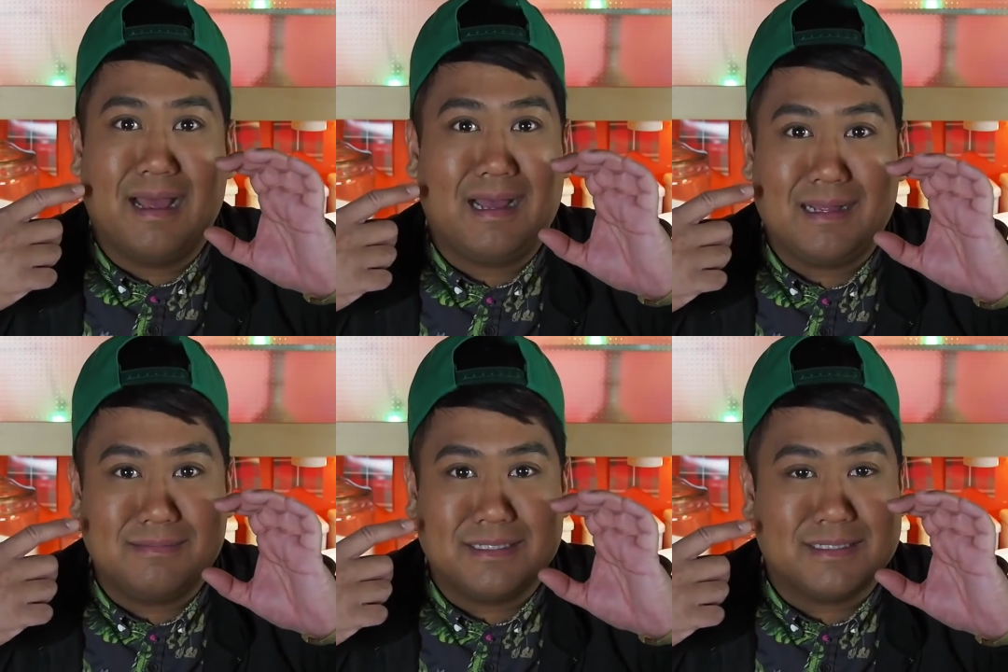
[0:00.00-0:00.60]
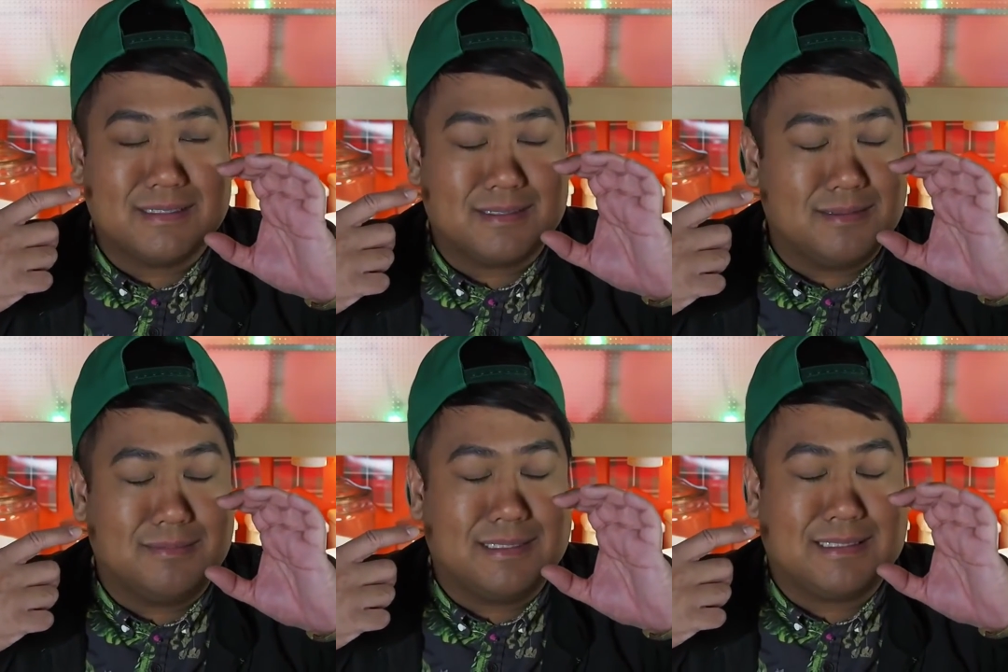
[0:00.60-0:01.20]
I'm just
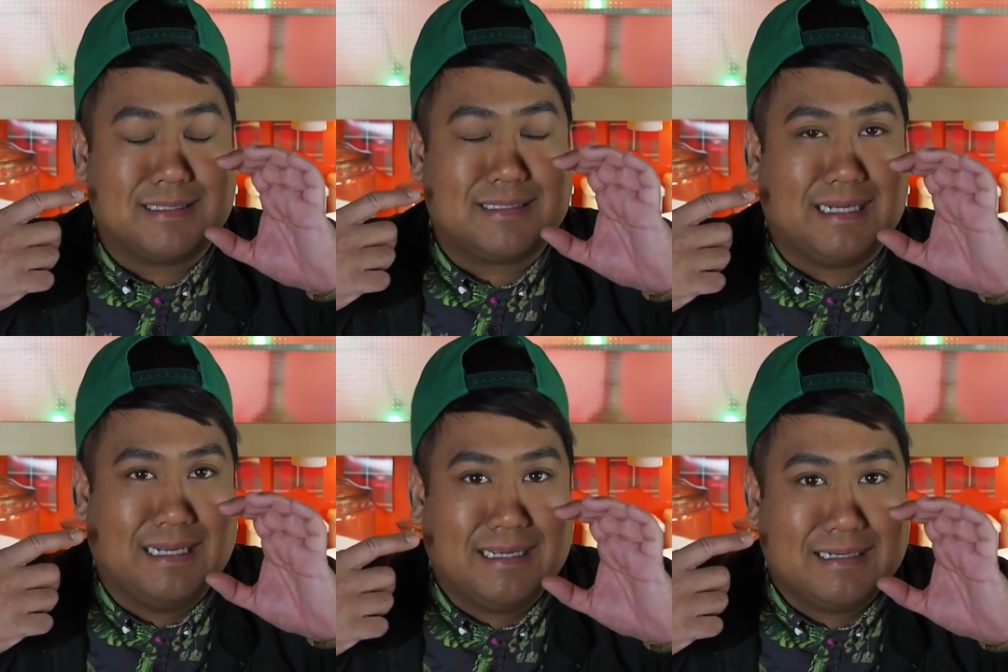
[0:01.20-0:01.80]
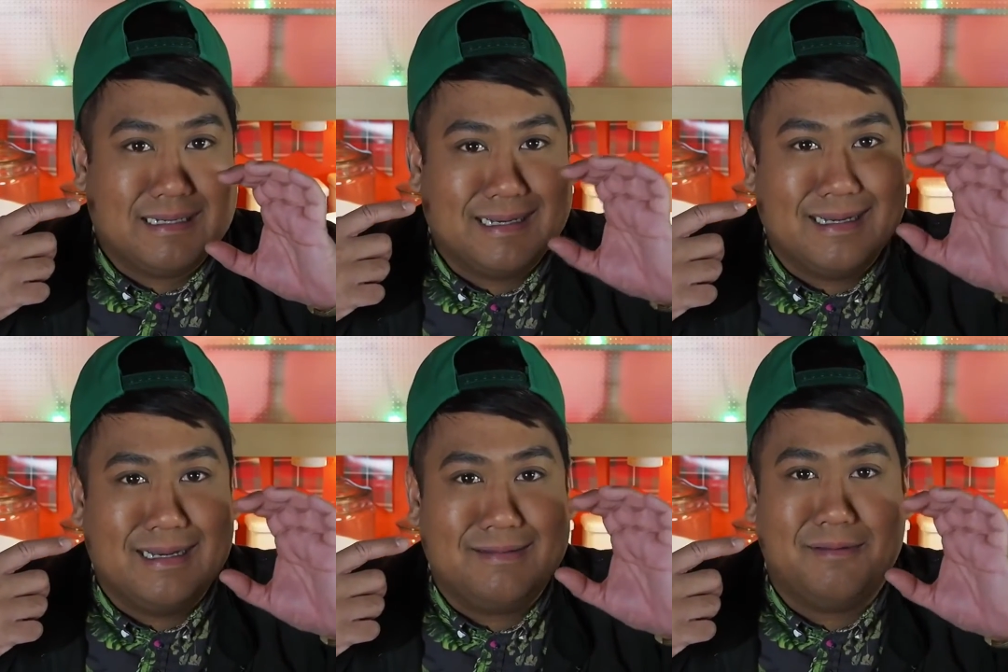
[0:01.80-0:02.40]
so excited
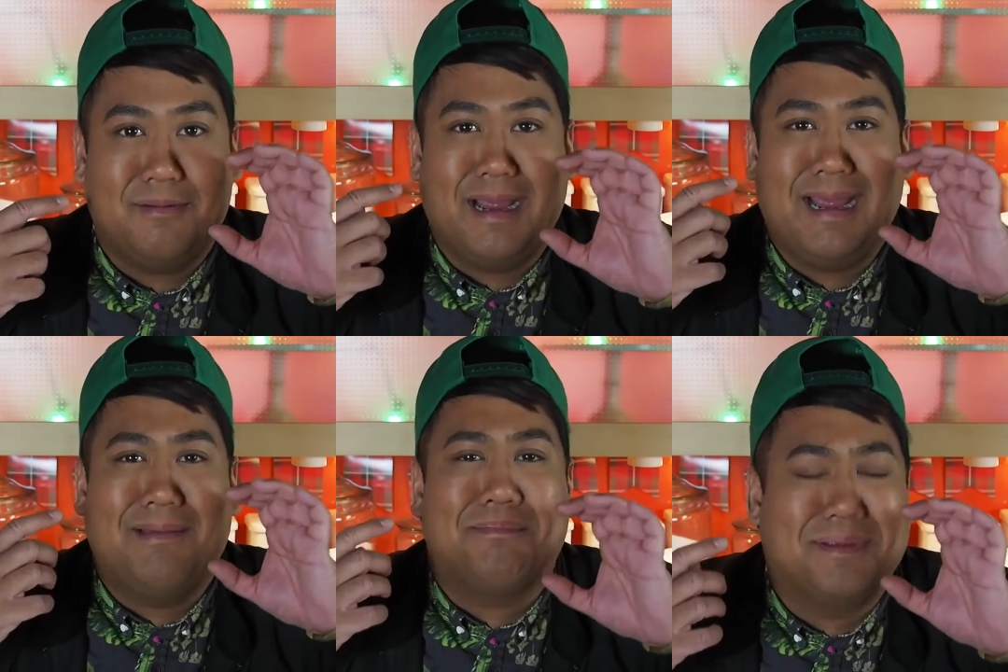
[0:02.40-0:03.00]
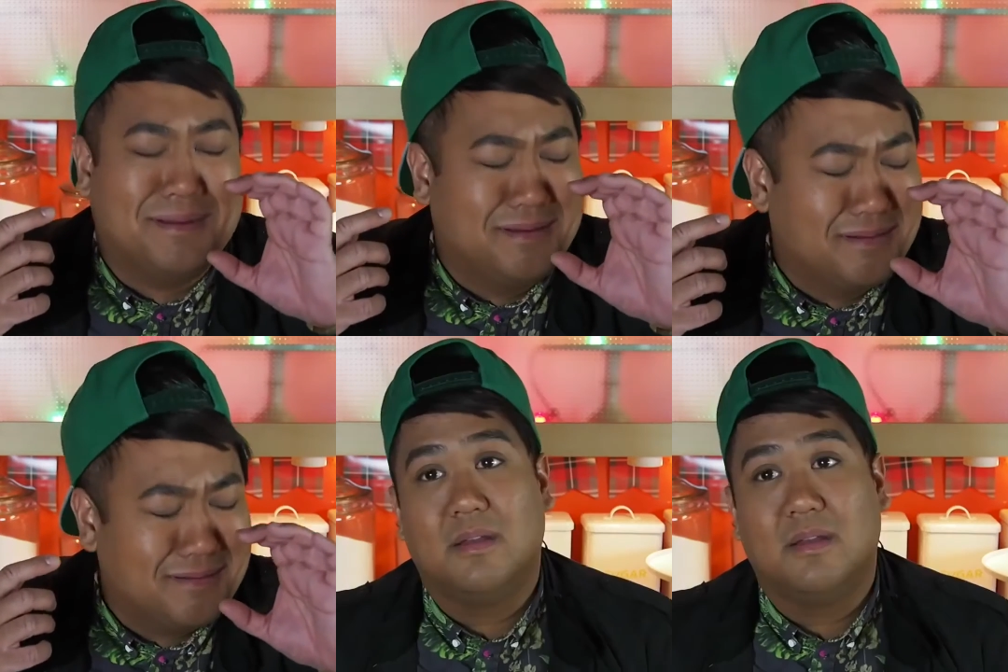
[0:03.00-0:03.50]
and so happy.